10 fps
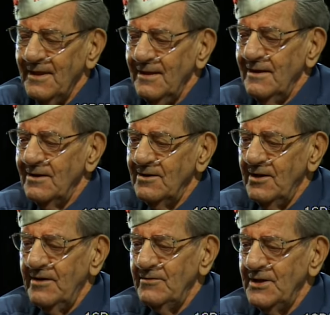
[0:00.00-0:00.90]
Everything
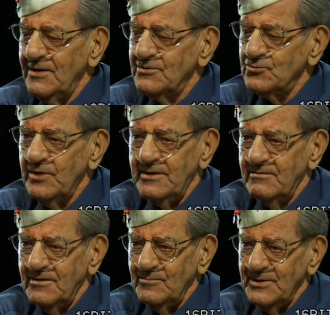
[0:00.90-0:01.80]
was red around me.
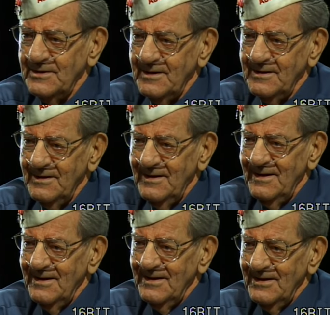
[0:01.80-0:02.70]

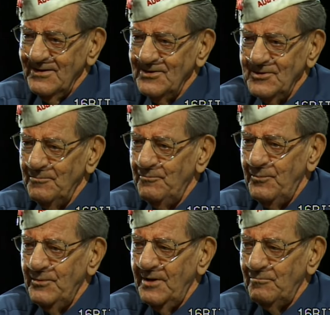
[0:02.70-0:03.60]
And uh, that
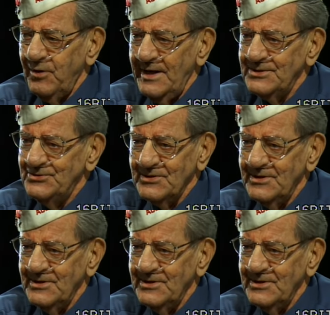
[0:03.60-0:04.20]
blast you could hear,